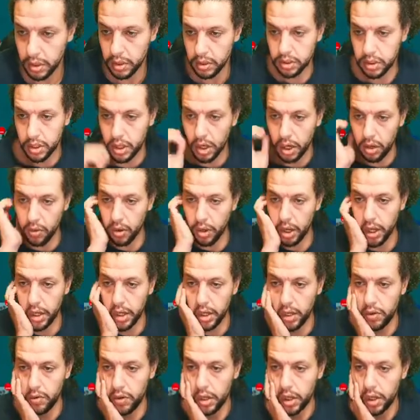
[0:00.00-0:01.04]
Just get
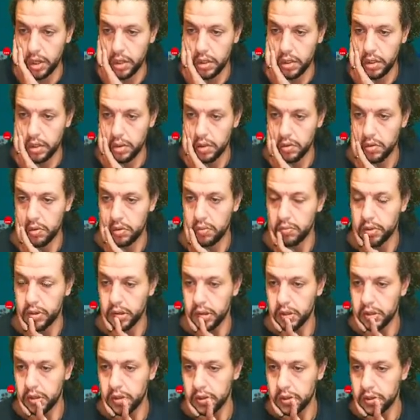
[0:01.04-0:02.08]
away, get away. Oh
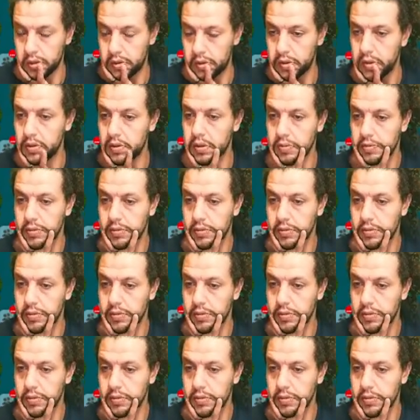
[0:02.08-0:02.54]
my god.